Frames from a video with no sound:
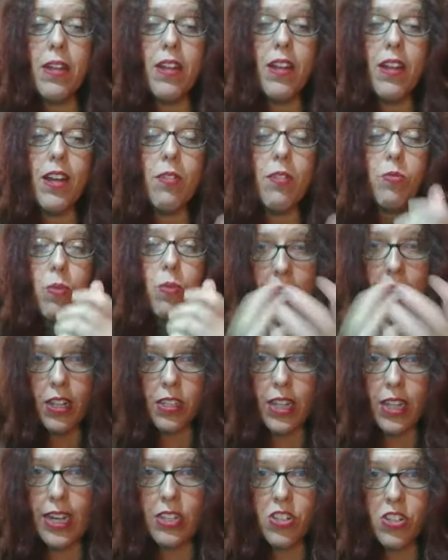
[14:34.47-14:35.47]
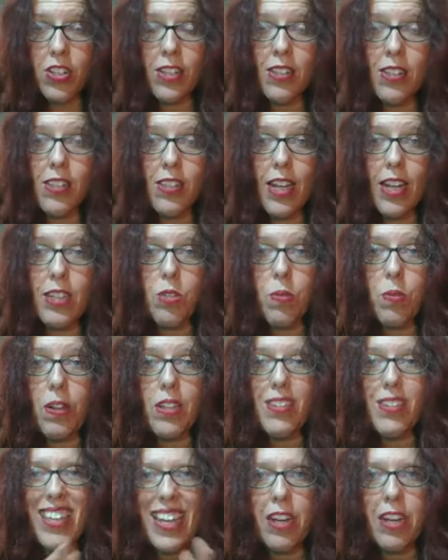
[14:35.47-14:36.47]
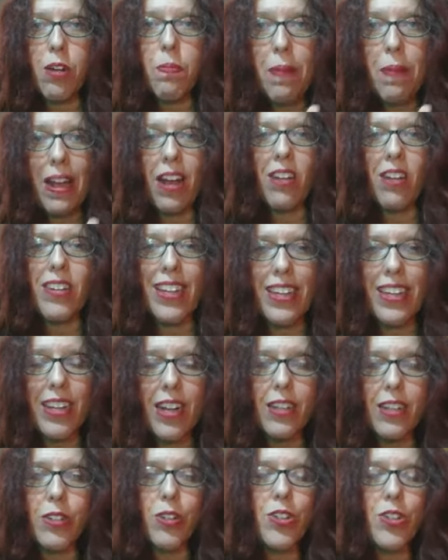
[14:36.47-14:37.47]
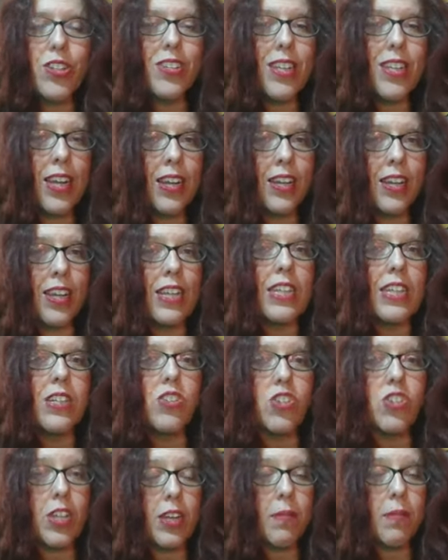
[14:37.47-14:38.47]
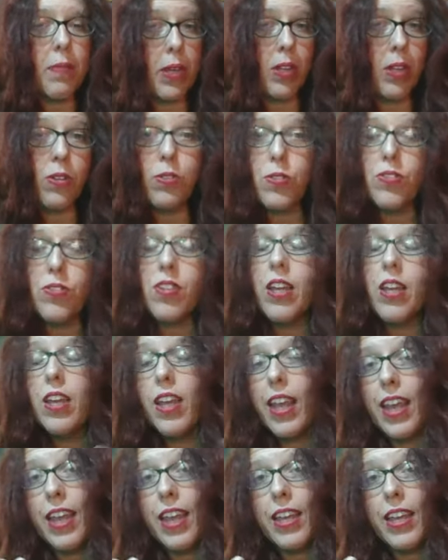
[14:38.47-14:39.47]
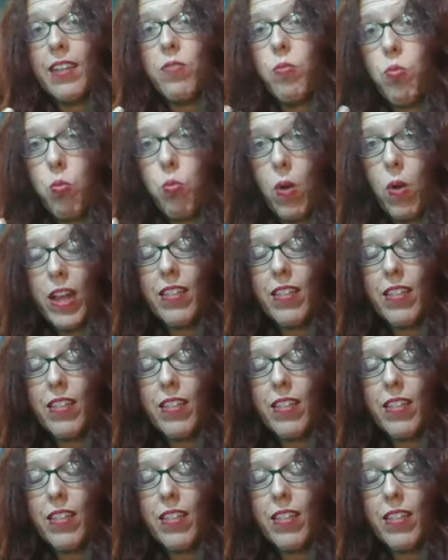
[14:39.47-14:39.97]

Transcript: regulations as well as help out in understanding GMOs and what they